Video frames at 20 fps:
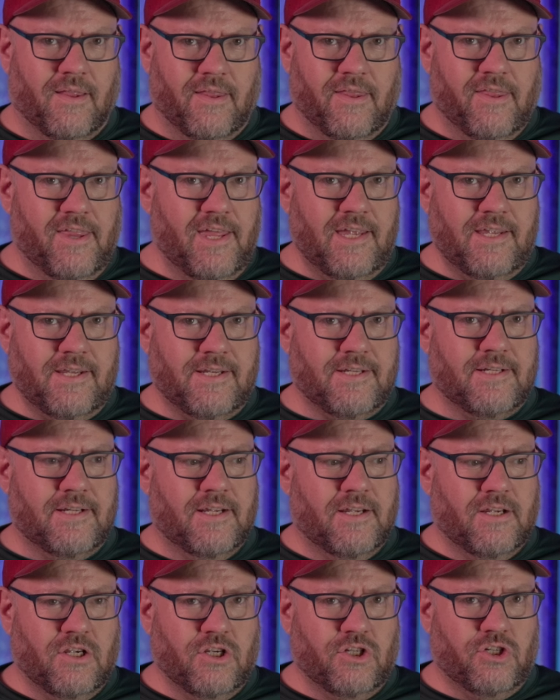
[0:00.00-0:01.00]

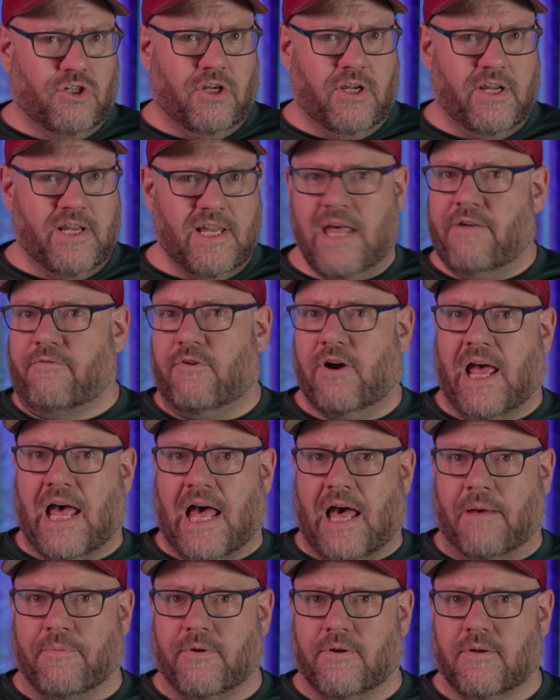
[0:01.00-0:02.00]
This should have never
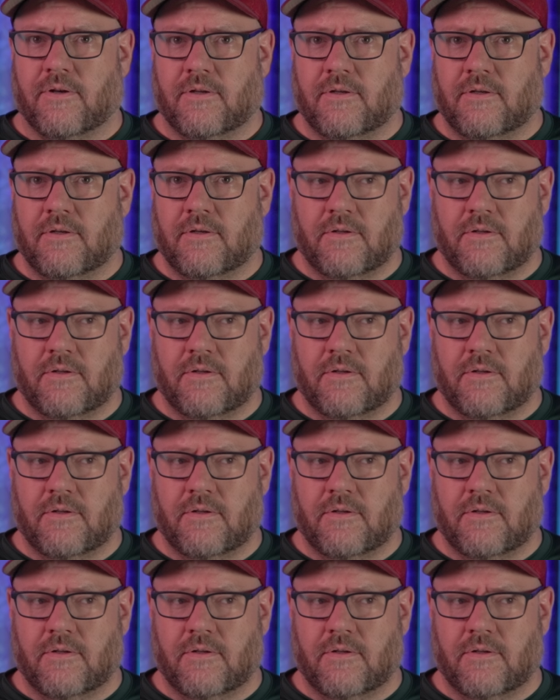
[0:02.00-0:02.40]
happened.